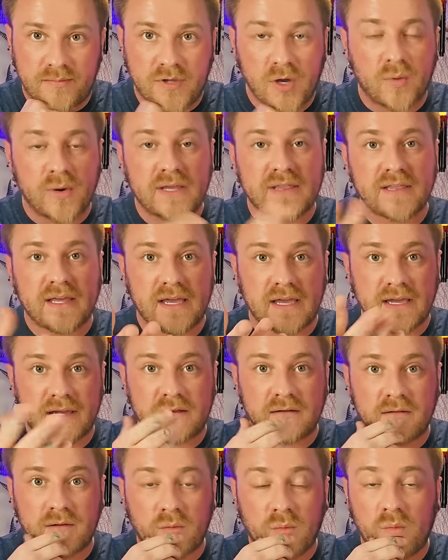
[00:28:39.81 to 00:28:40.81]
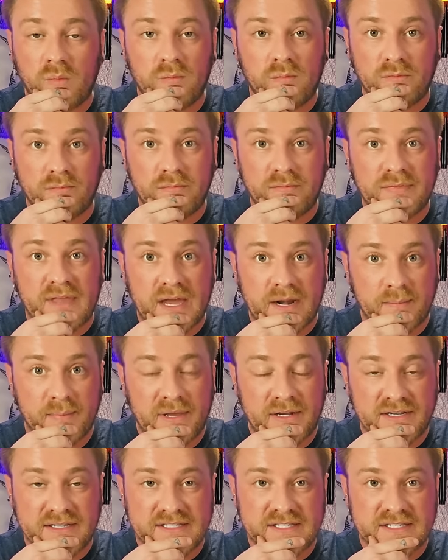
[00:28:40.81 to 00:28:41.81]
knowing that
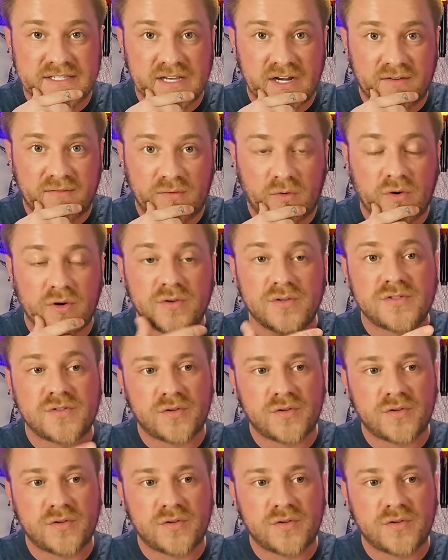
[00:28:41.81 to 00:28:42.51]
abundance is there for you.